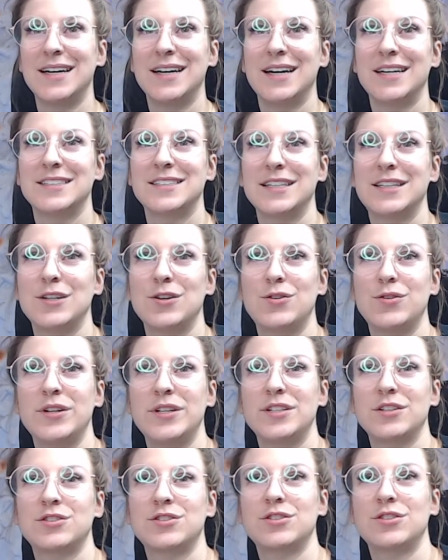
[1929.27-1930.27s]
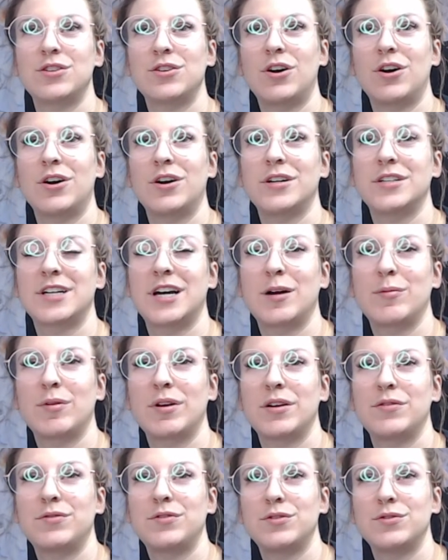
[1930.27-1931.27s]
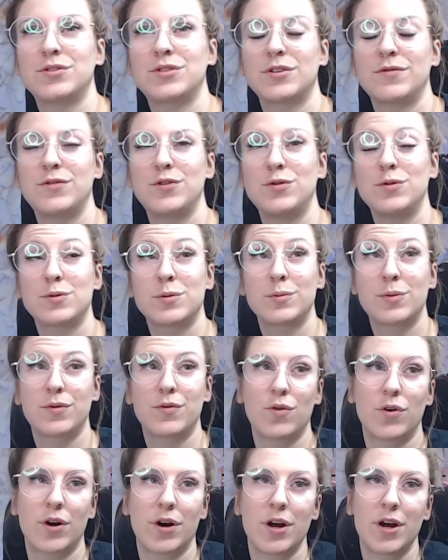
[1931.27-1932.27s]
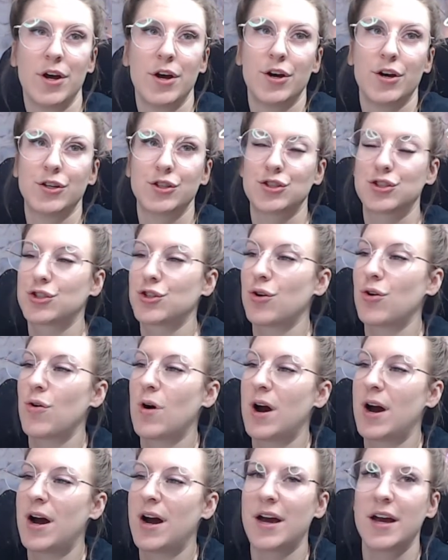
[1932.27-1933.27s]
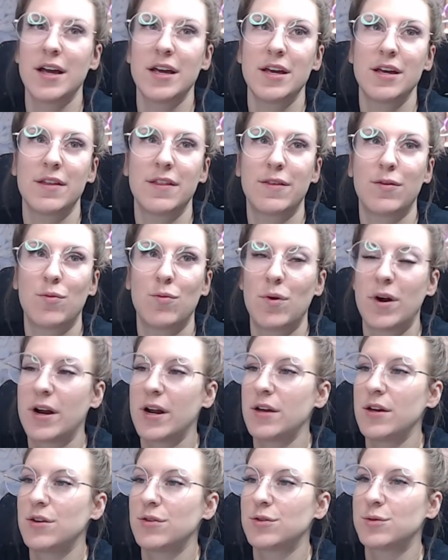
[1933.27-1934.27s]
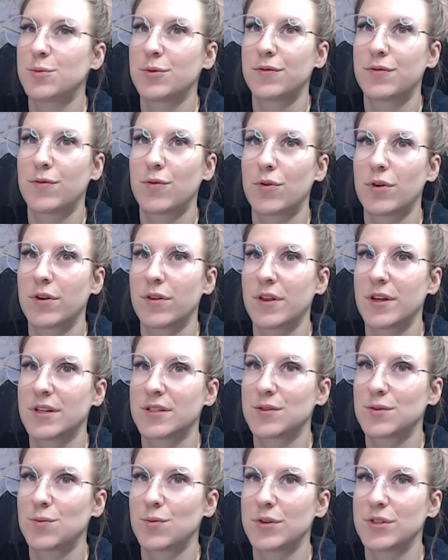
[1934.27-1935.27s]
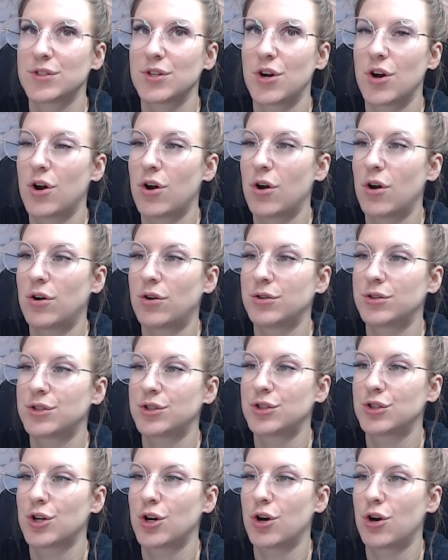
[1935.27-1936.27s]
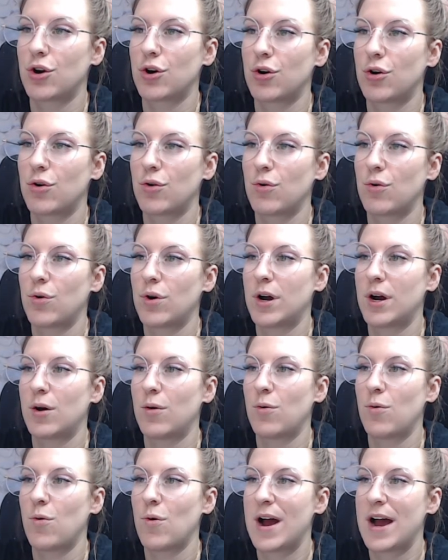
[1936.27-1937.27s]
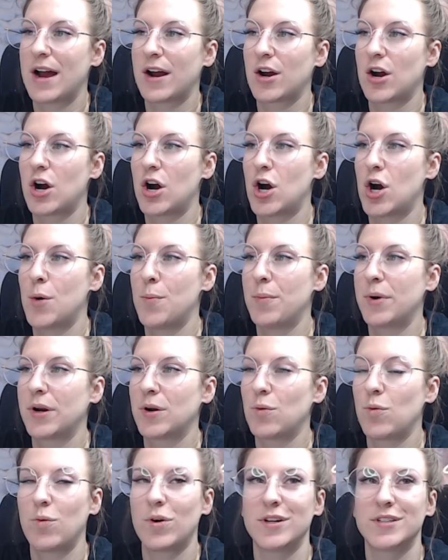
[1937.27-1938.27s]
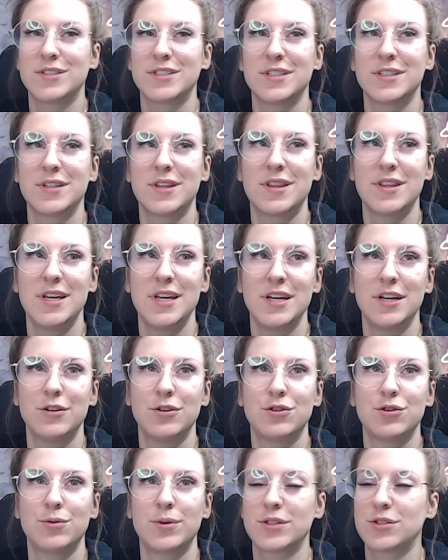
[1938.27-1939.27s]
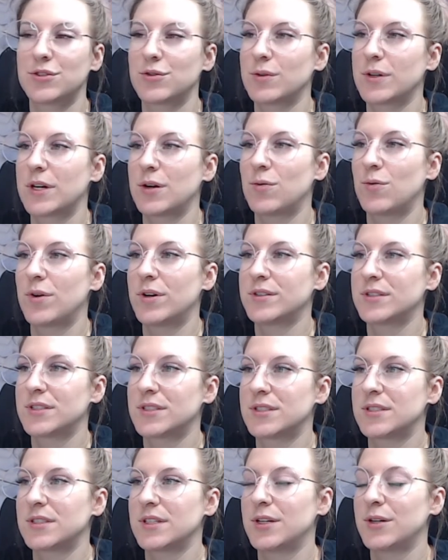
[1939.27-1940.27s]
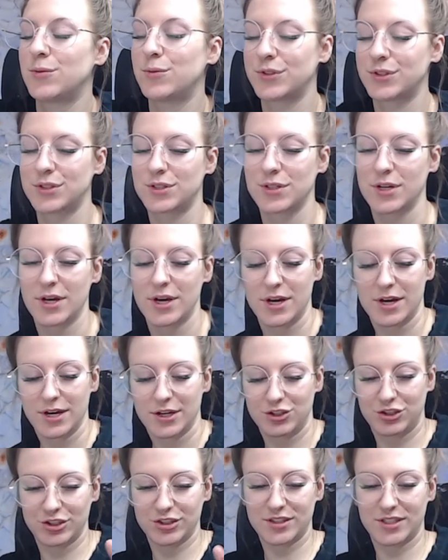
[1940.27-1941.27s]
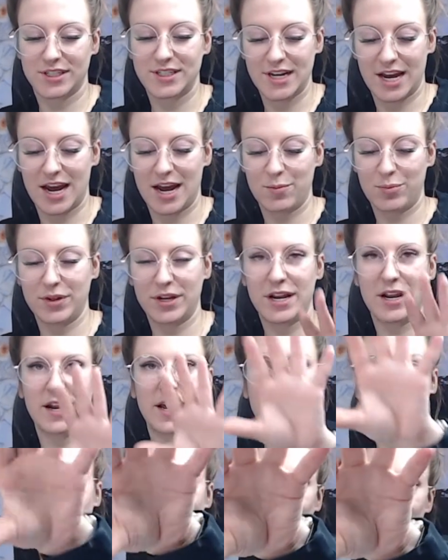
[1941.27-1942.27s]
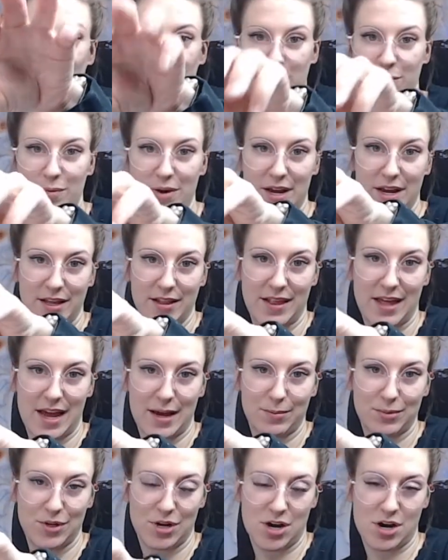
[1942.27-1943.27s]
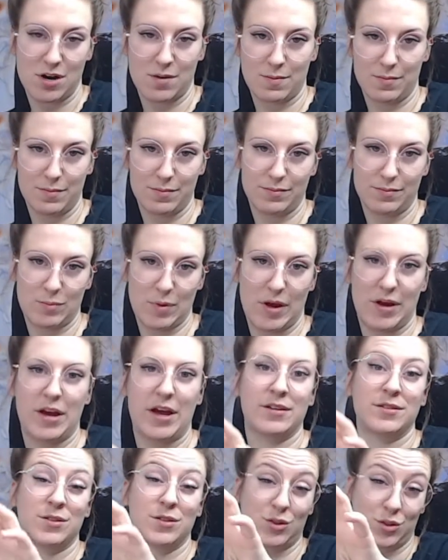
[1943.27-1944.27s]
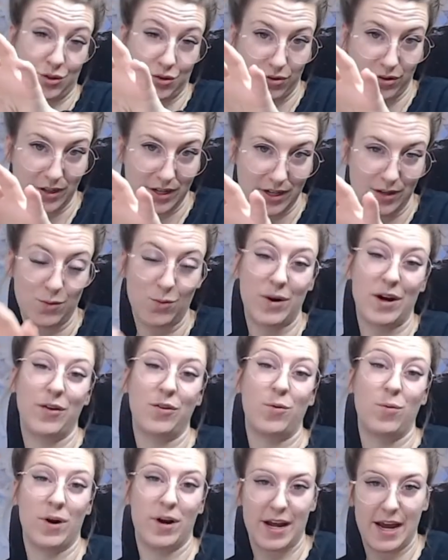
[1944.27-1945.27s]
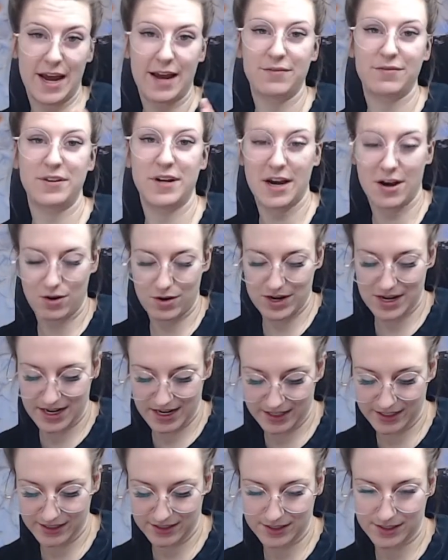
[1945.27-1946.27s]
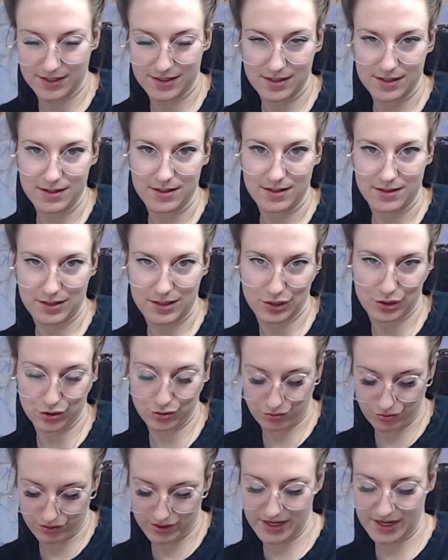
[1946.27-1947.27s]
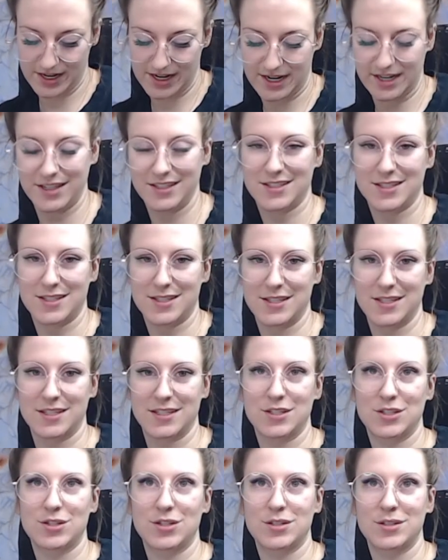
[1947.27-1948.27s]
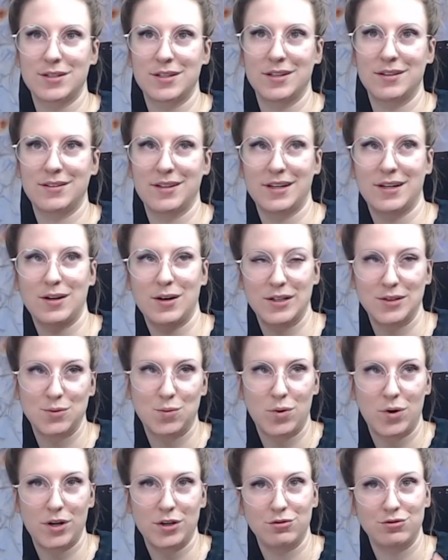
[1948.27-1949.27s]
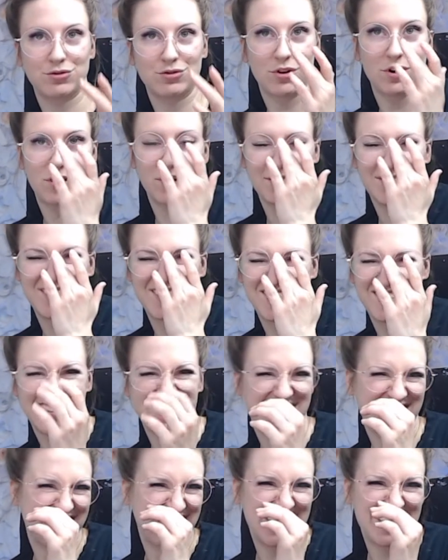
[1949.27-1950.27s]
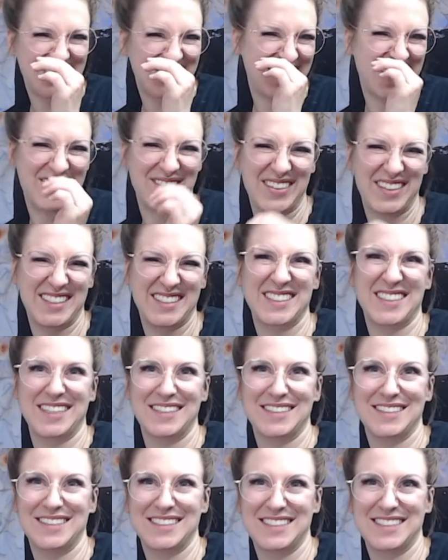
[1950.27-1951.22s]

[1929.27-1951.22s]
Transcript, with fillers: Is that the only digital art tablet I've used? I've used one before. So I, the one I used before this was also a Wacom, but it wasn't the Intuos. So like it was, it was just the tablet, and I had to look at my laptop as a screen. While the one I have now is the screen is this like is what you draw on, if that makes sense.